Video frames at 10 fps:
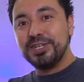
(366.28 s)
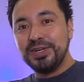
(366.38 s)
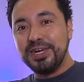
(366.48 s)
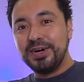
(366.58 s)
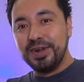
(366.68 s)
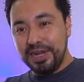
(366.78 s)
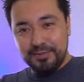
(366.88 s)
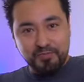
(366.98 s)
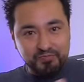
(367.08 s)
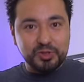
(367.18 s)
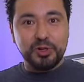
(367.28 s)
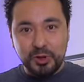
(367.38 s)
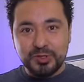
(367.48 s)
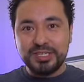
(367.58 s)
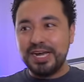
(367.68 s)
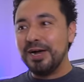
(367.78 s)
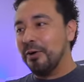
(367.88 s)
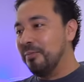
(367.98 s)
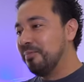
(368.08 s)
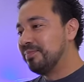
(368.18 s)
still here? Like, close it out.